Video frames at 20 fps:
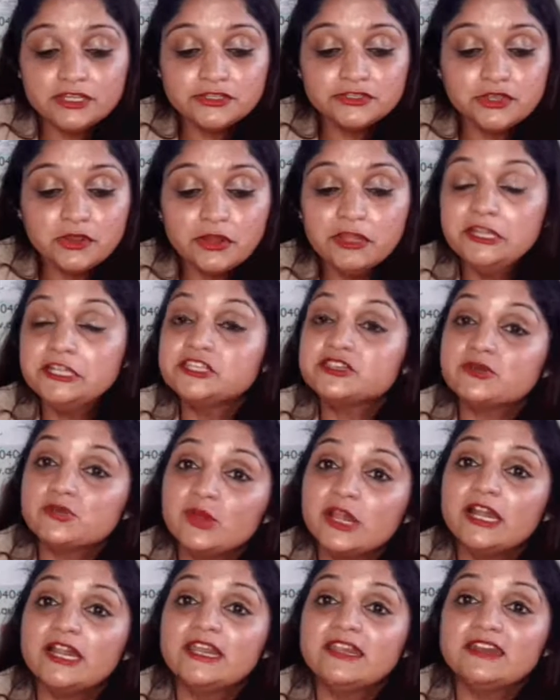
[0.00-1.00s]
So it's
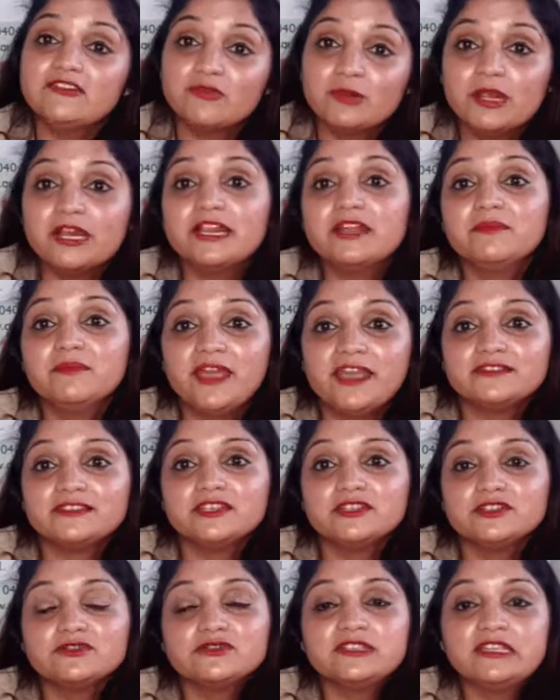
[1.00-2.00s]
really, really
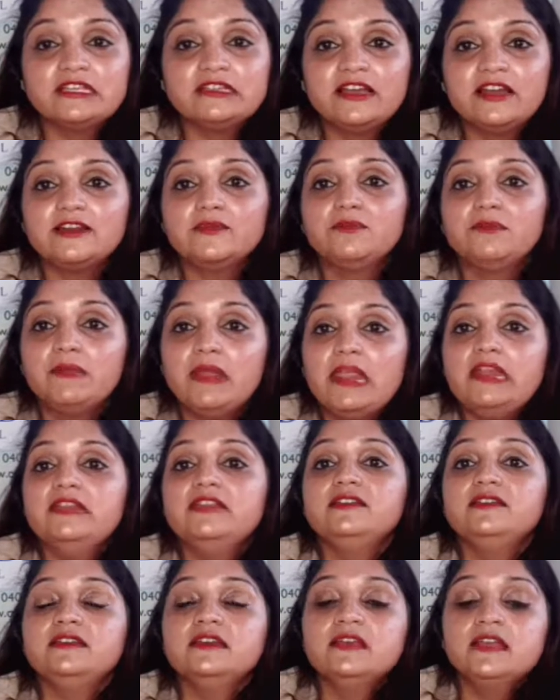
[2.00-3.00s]
amazing to see that
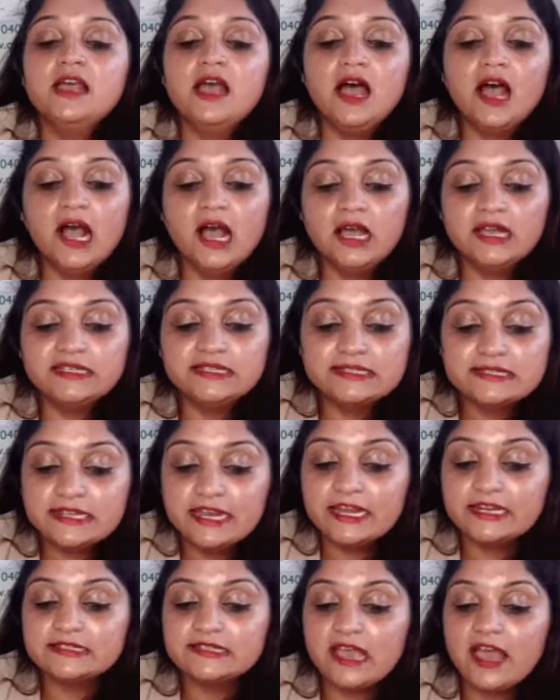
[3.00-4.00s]
many
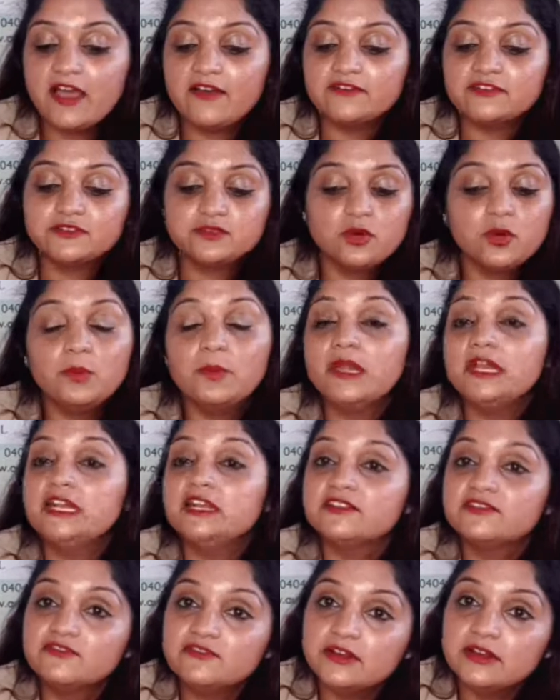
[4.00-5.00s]
states have so
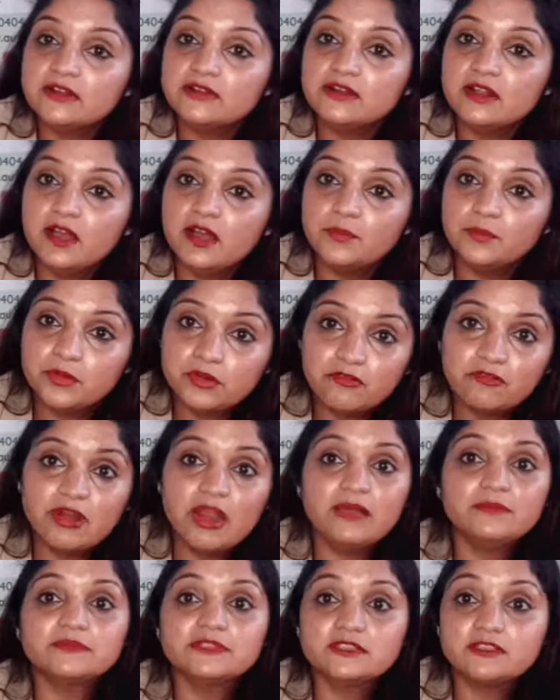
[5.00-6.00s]
many different
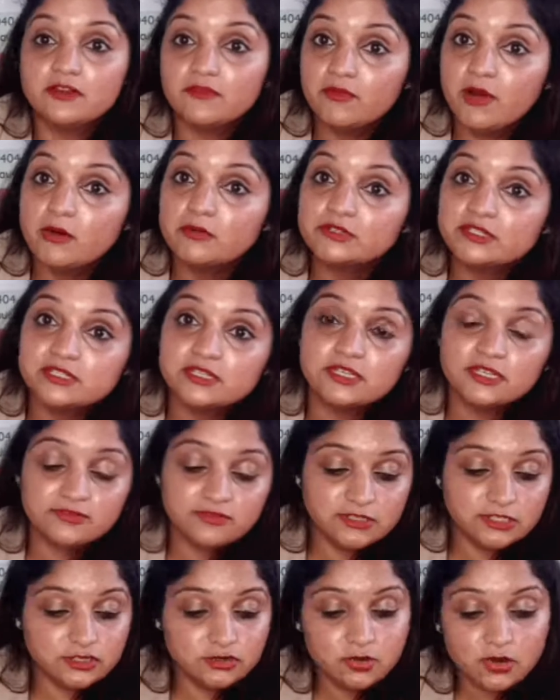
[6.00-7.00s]
programs and the vouchers
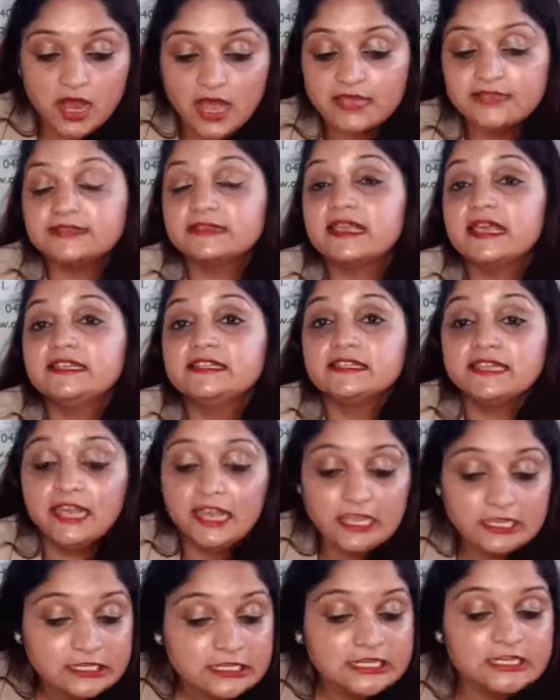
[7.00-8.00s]
which you guys can
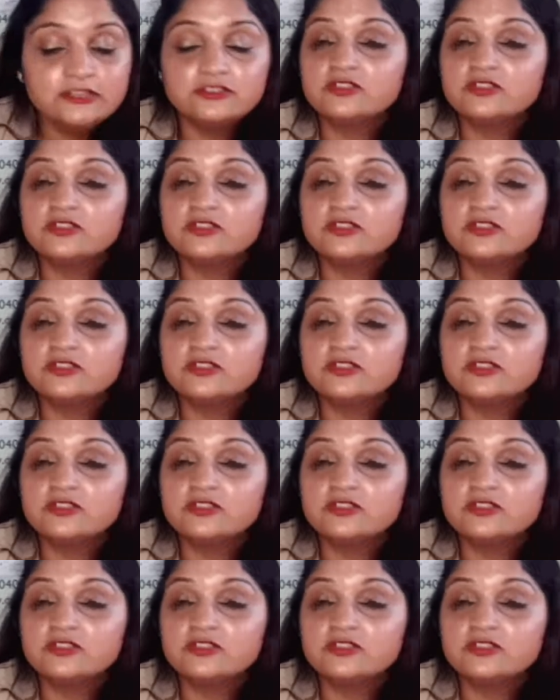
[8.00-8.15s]
take.